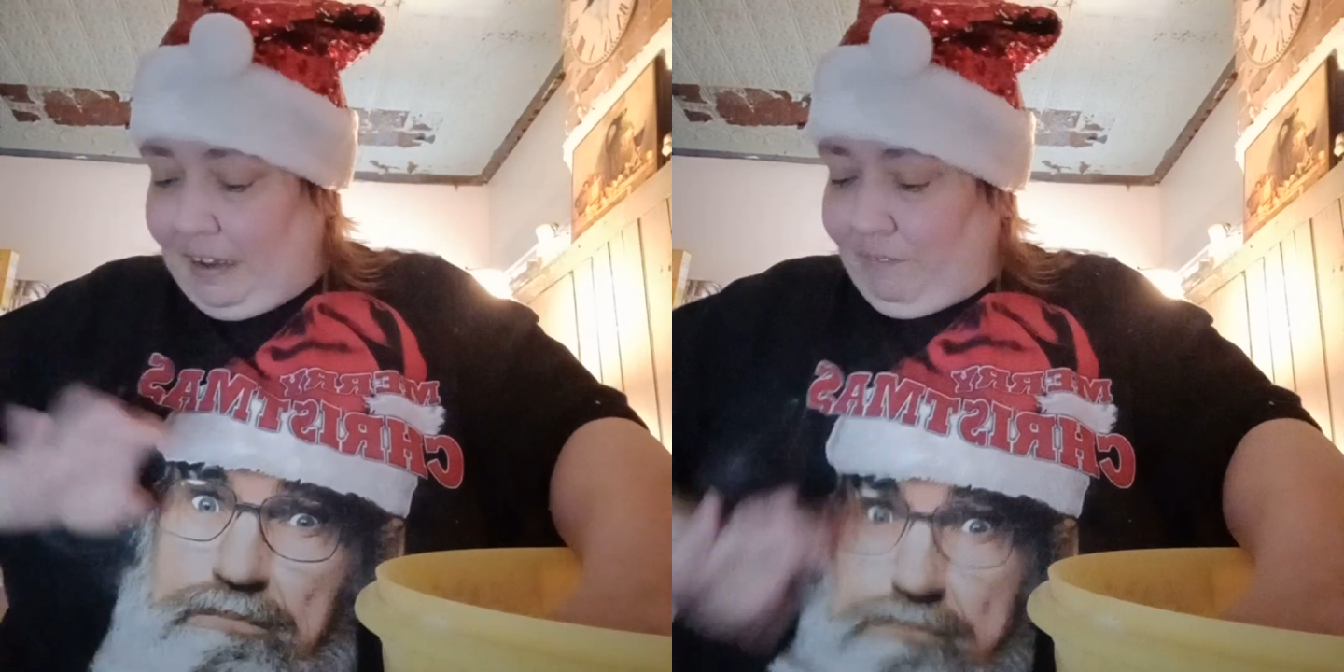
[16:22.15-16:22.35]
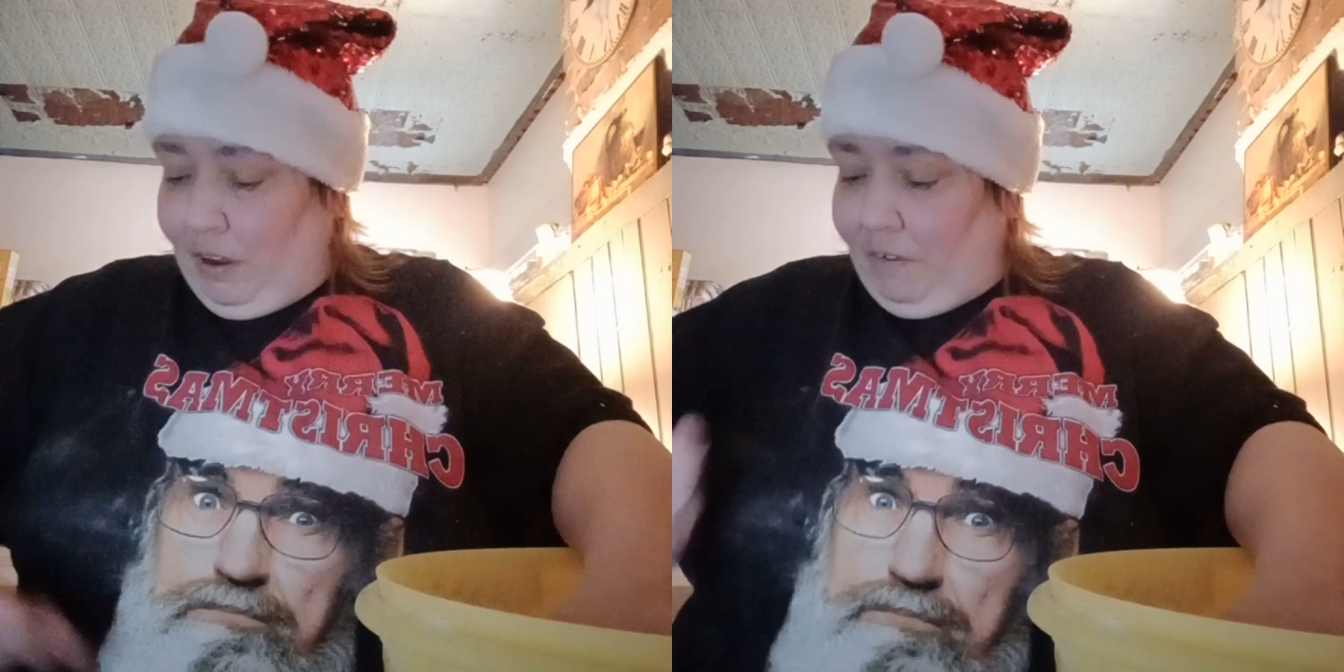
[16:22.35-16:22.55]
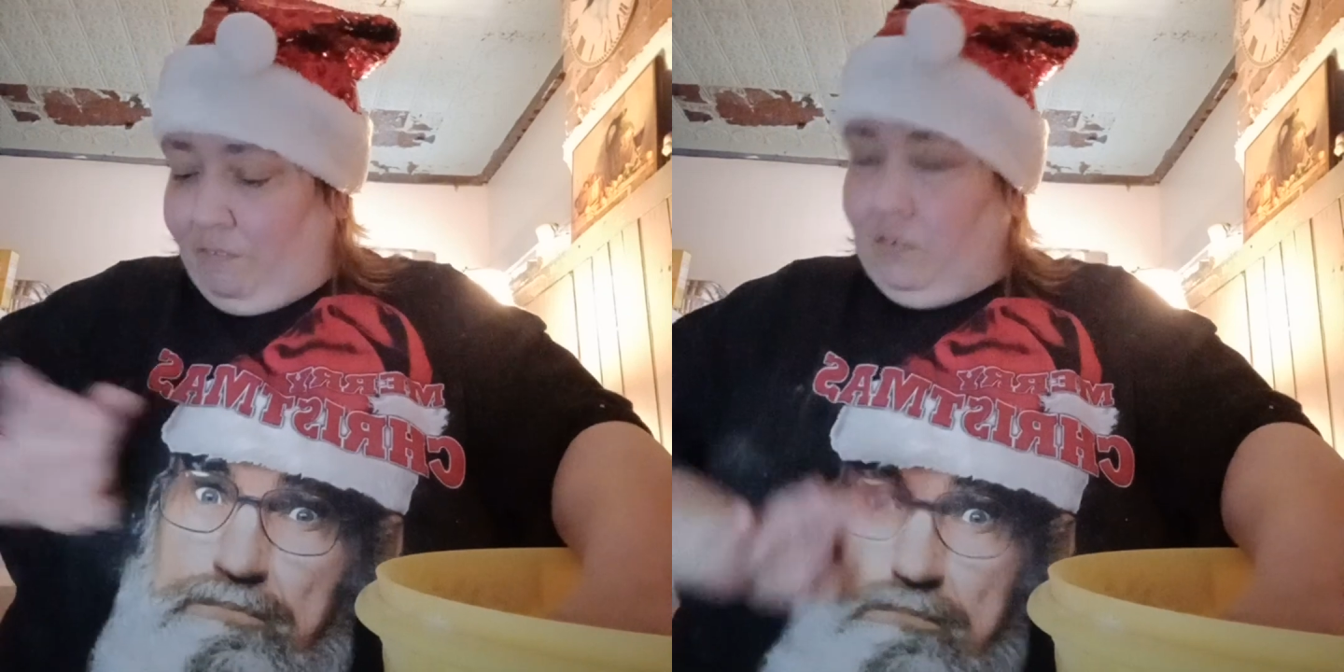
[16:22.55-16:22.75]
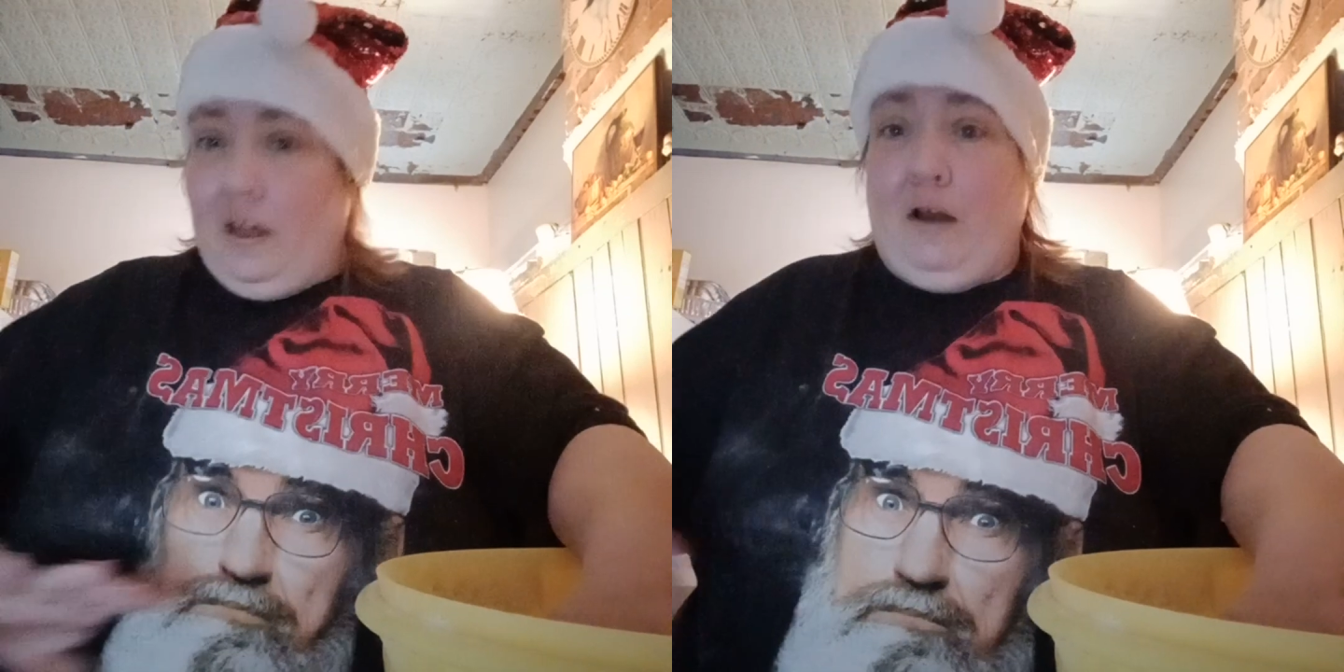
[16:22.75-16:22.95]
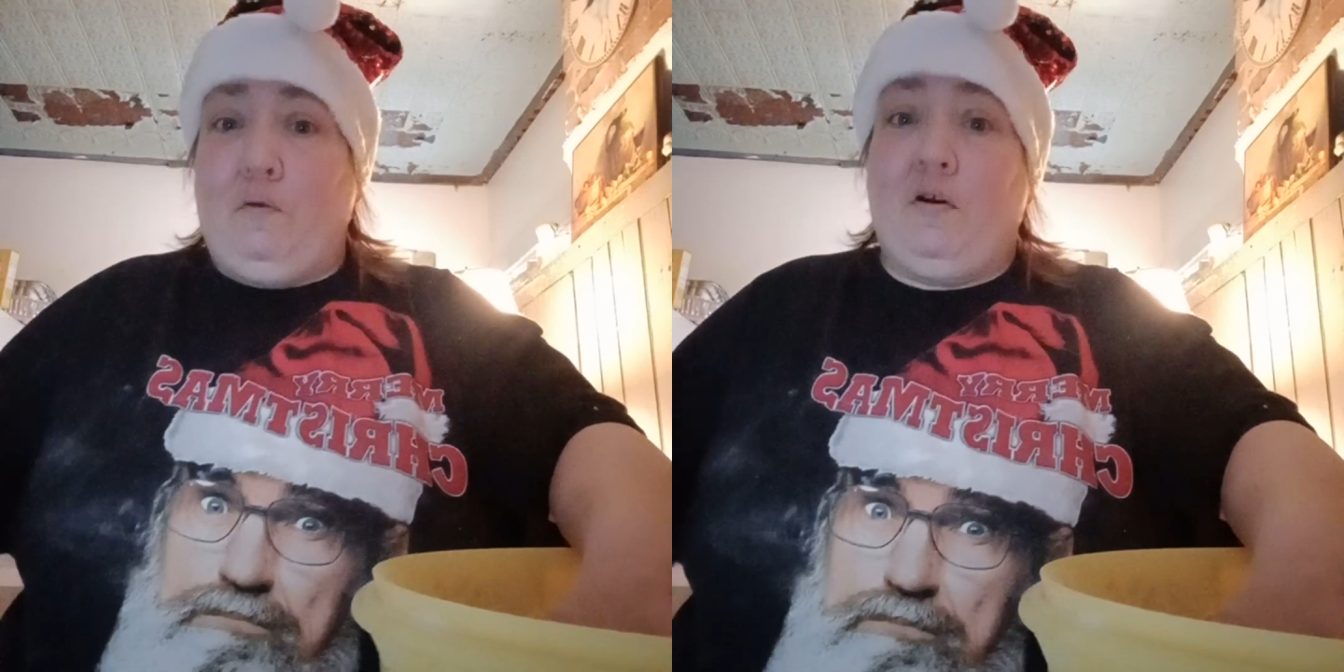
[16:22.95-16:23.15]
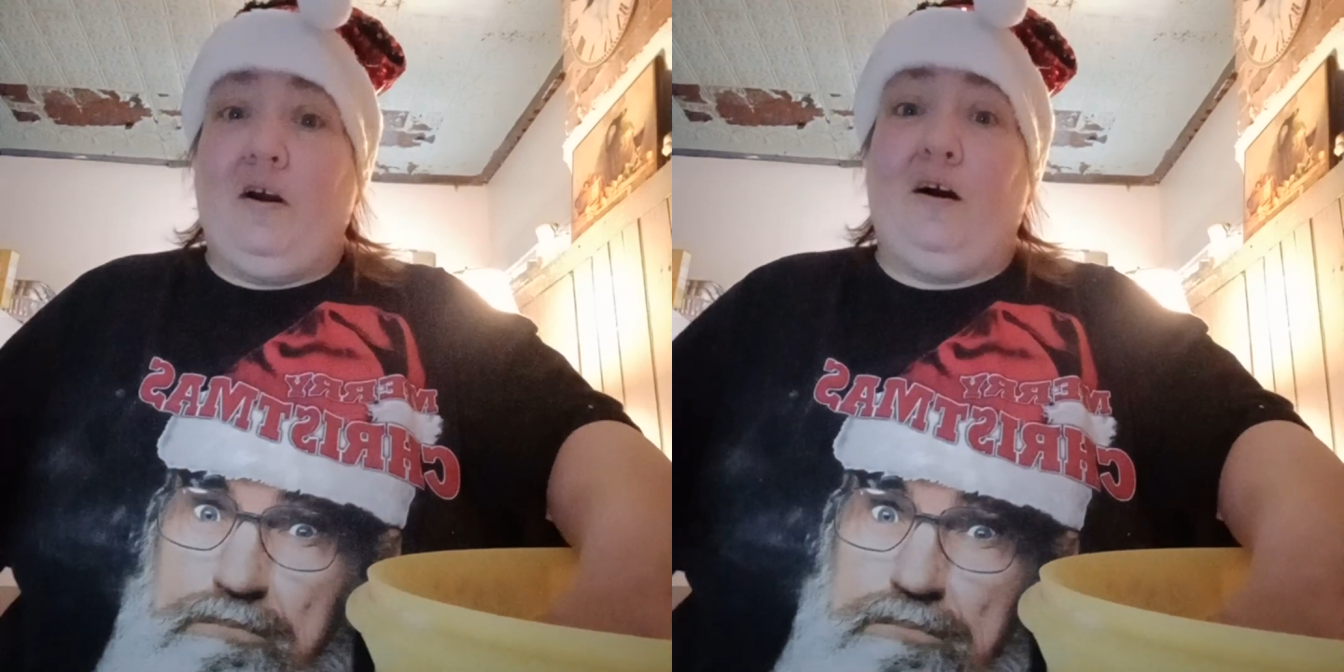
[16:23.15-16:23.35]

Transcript: I've got flour